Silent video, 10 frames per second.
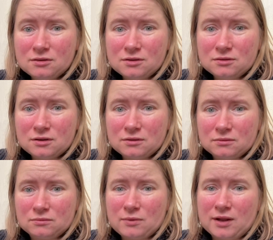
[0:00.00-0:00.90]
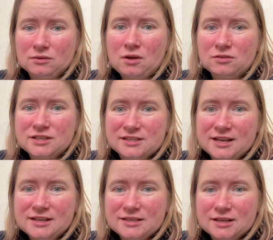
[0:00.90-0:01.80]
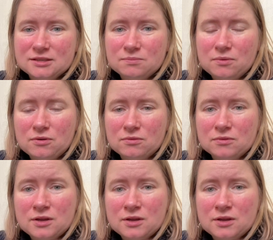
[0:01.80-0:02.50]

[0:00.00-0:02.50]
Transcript: and well, not diseases, but